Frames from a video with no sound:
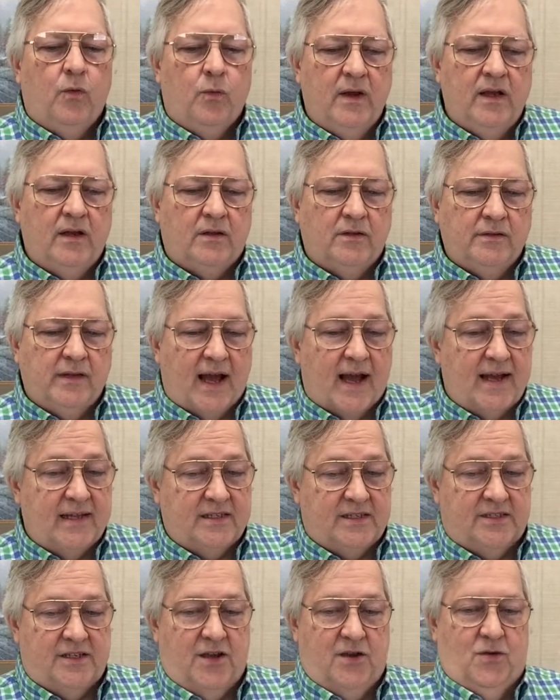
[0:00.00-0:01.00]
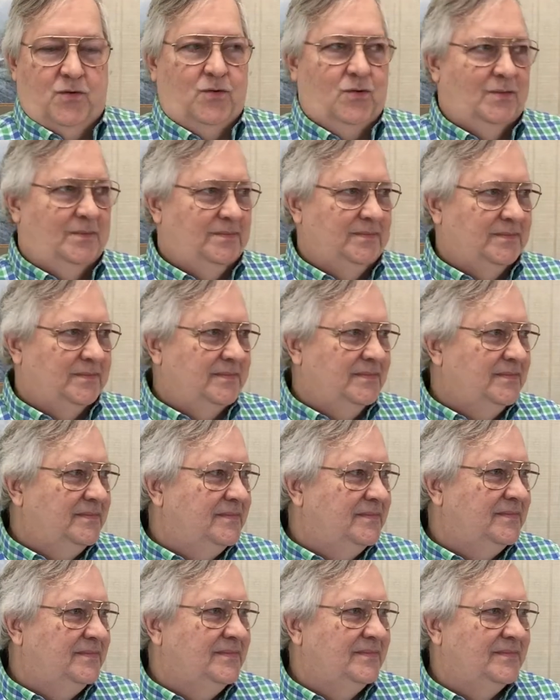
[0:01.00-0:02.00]
will not sow.
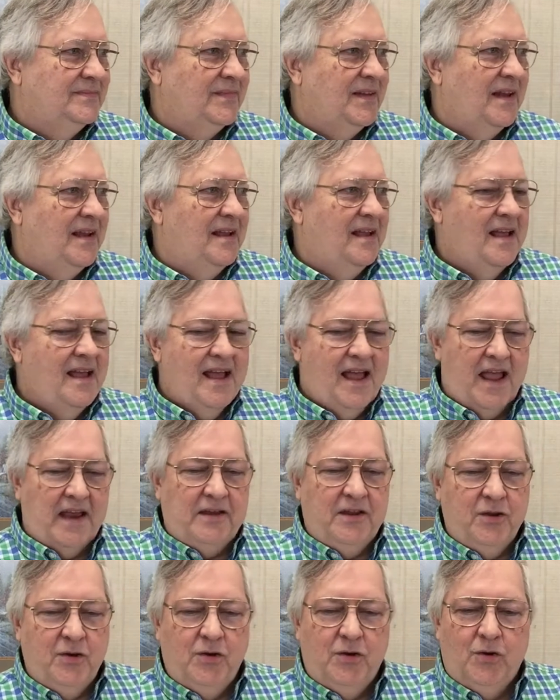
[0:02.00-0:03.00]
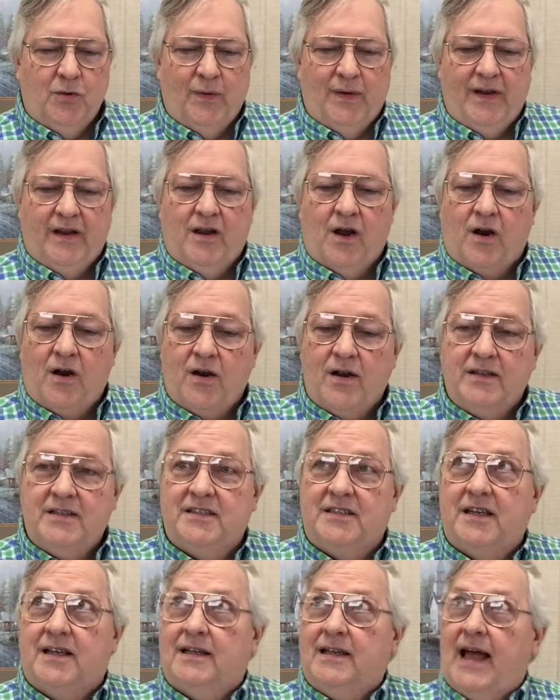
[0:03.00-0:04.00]
And he who
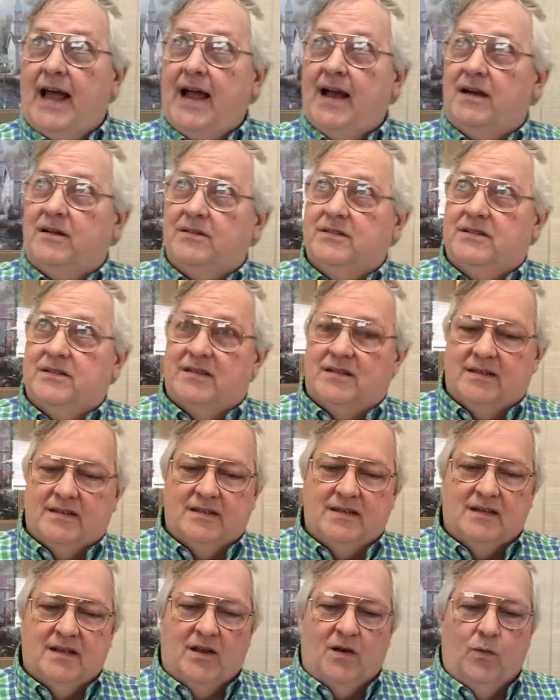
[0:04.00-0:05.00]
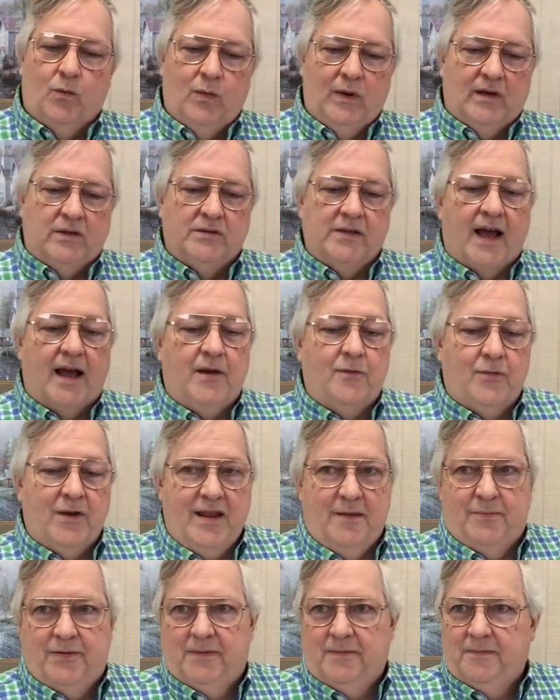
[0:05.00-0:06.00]
regards the clouds will not
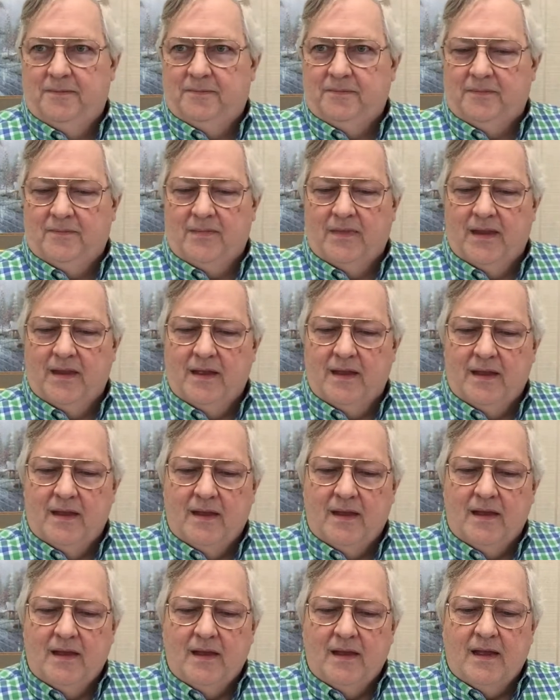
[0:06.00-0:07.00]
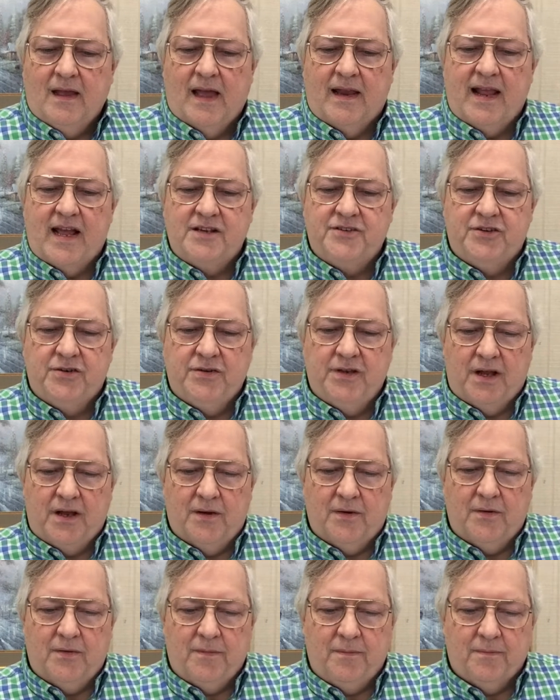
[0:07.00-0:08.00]
reap. And as you
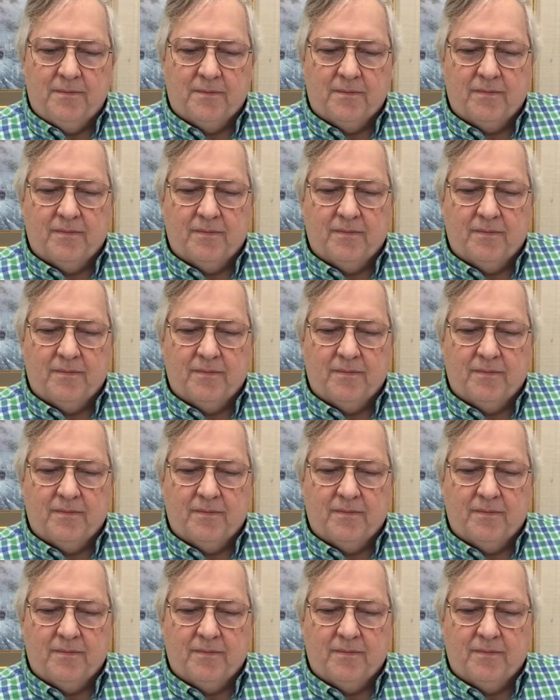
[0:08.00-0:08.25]
know,